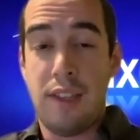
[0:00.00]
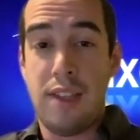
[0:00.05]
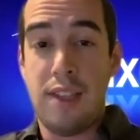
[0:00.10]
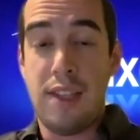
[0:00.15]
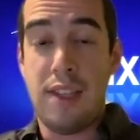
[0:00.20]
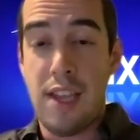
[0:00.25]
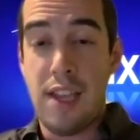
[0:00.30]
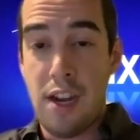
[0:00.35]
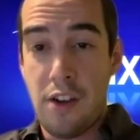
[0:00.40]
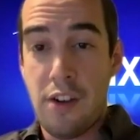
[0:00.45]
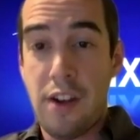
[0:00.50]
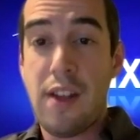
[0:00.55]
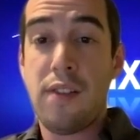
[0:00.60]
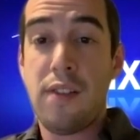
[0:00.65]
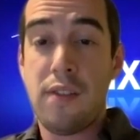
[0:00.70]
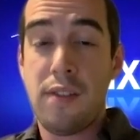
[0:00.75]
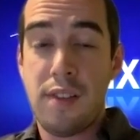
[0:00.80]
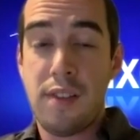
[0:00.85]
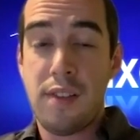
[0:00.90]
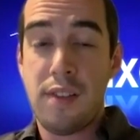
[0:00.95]
their
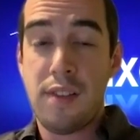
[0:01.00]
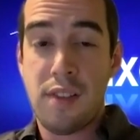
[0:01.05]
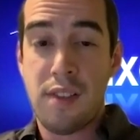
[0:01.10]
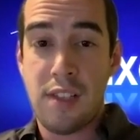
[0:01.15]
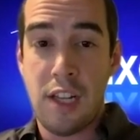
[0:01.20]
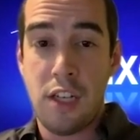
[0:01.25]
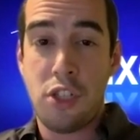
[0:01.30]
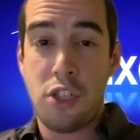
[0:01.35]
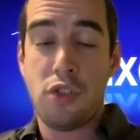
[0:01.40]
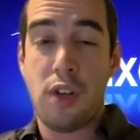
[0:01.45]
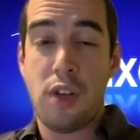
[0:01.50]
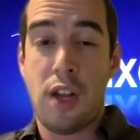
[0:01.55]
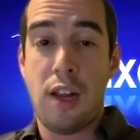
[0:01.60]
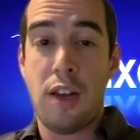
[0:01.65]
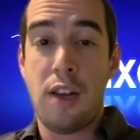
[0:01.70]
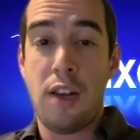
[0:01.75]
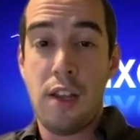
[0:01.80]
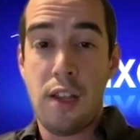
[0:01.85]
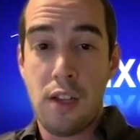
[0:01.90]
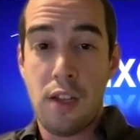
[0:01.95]
central
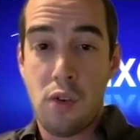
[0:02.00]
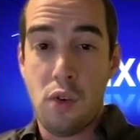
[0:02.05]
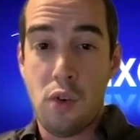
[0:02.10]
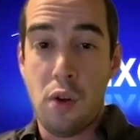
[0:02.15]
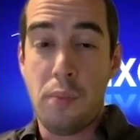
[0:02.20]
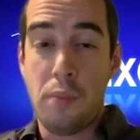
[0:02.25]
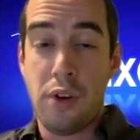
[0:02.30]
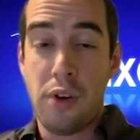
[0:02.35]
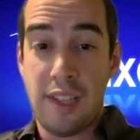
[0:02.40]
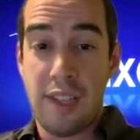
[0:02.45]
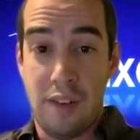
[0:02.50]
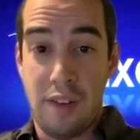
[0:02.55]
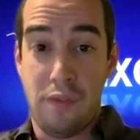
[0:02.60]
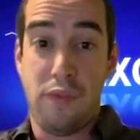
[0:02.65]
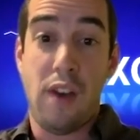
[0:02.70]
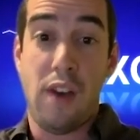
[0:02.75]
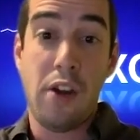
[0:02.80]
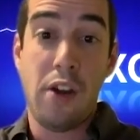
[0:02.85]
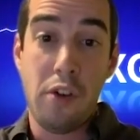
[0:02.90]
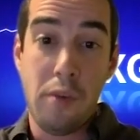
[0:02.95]
corporate
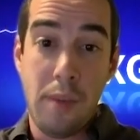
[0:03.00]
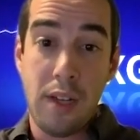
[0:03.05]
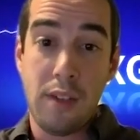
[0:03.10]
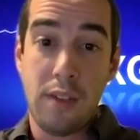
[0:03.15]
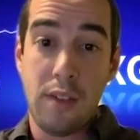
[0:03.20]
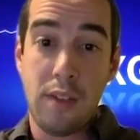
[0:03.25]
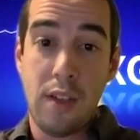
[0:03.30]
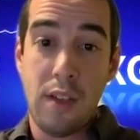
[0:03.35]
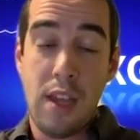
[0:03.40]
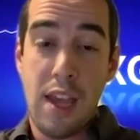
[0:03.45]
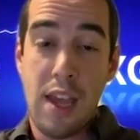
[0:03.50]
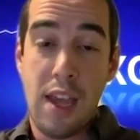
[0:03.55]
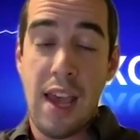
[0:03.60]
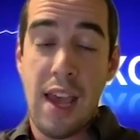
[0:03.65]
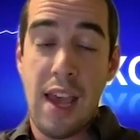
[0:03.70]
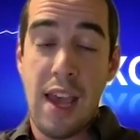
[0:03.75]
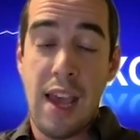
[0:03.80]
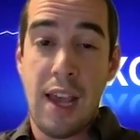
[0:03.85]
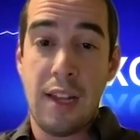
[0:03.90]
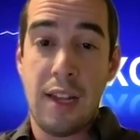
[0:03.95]
environment
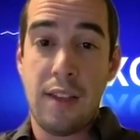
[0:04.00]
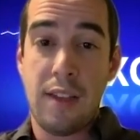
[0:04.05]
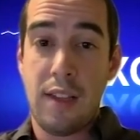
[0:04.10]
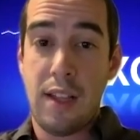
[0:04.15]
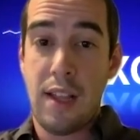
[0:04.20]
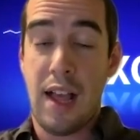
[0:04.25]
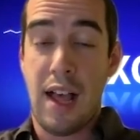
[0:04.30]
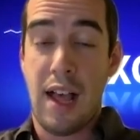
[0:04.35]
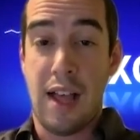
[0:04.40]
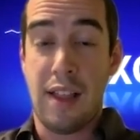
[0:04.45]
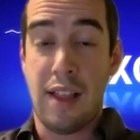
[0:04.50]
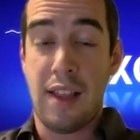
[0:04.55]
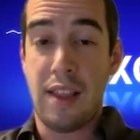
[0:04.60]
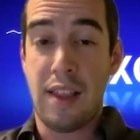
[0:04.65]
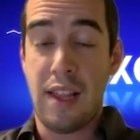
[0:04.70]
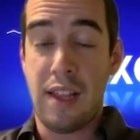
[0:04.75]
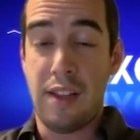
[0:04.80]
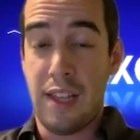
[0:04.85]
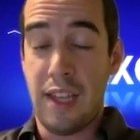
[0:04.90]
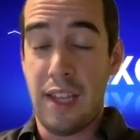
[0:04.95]
and
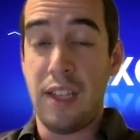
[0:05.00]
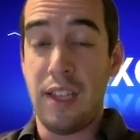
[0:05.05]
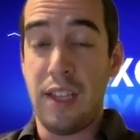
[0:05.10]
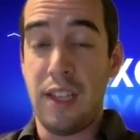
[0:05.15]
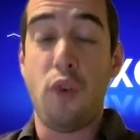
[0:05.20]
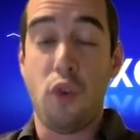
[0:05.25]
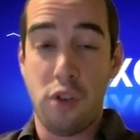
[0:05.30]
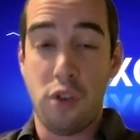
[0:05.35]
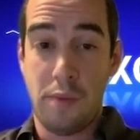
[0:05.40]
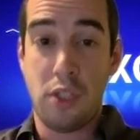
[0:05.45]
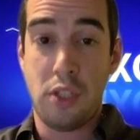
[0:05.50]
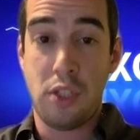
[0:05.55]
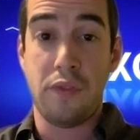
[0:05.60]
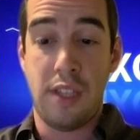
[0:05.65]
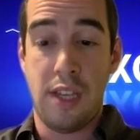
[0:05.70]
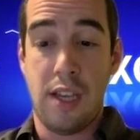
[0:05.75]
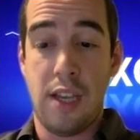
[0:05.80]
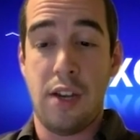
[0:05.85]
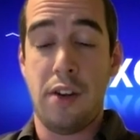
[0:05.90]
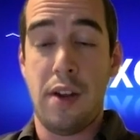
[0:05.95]
the enforcement of
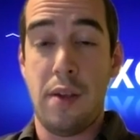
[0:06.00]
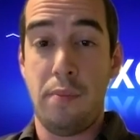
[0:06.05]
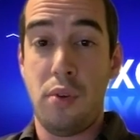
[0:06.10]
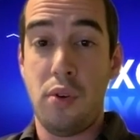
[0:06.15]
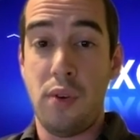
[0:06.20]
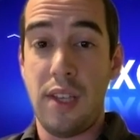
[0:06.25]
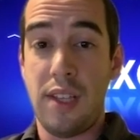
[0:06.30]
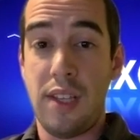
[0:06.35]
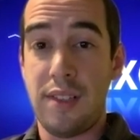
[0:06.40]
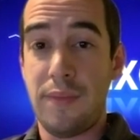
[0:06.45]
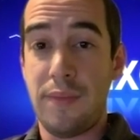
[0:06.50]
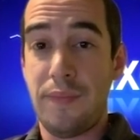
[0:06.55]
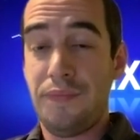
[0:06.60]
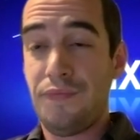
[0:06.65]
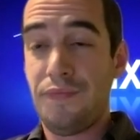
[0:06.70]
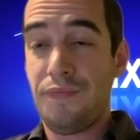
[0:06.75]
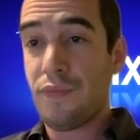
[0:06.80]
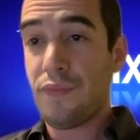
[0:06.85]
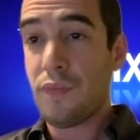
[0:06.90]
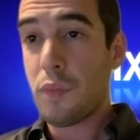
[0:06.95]
their employees.
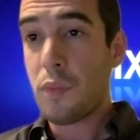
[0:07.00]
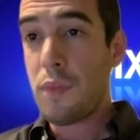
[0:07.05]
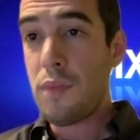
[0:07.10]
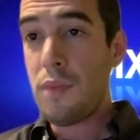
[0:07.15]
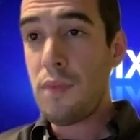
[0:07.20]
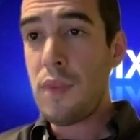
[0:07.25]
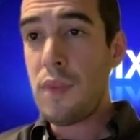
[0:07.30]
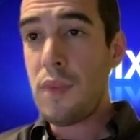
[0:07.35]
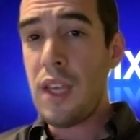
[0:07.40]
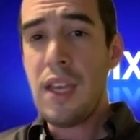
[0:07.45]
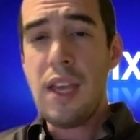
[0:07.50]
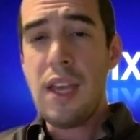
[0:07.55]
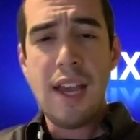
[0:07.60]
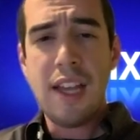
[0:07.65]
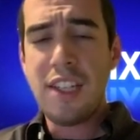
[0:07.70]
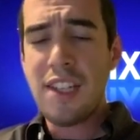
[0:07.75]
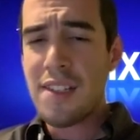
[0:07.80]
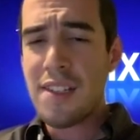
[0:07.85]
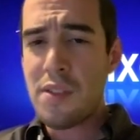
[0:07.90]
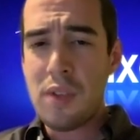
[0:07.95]

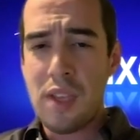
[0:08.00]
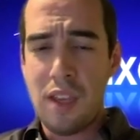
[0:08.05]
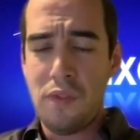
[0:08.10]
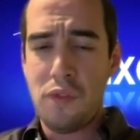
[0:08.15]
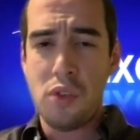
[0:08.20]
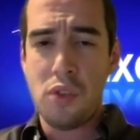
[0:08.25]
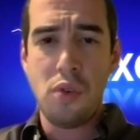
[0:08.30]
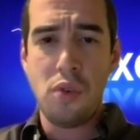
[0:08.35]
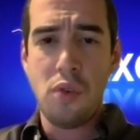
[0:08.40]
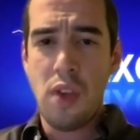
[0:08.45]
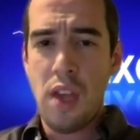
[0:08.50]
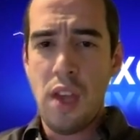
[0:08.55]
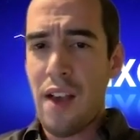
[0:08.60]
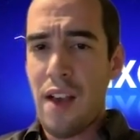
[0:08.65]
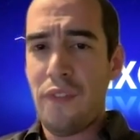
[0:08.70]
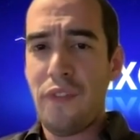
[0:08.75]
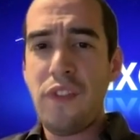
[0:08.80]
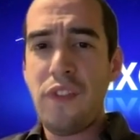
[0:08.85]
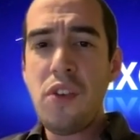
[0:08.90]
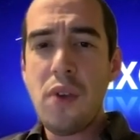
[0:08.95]
Just to give you a
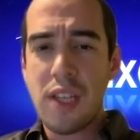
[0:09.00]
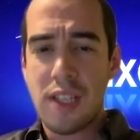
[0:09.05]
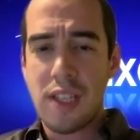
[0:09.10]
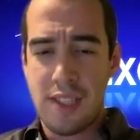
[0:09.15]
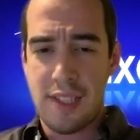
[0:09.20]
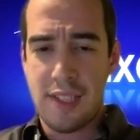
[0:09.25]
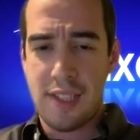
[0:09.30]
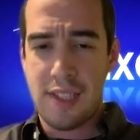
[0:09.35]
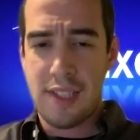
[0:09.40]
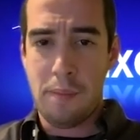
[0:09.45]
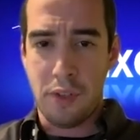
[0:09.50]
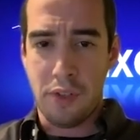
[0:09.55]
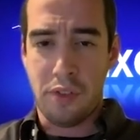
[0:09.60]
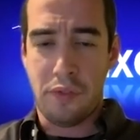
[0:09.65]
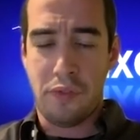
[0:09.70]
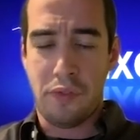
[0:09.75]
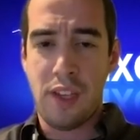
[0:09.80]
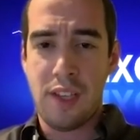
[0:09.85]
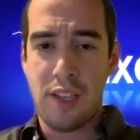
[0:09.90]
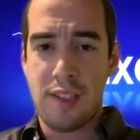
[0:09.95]
few examples of
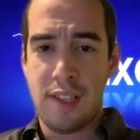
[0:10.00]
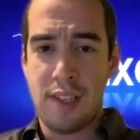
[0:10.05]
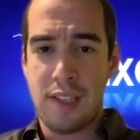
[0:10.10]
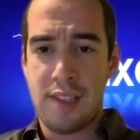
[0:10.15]
things that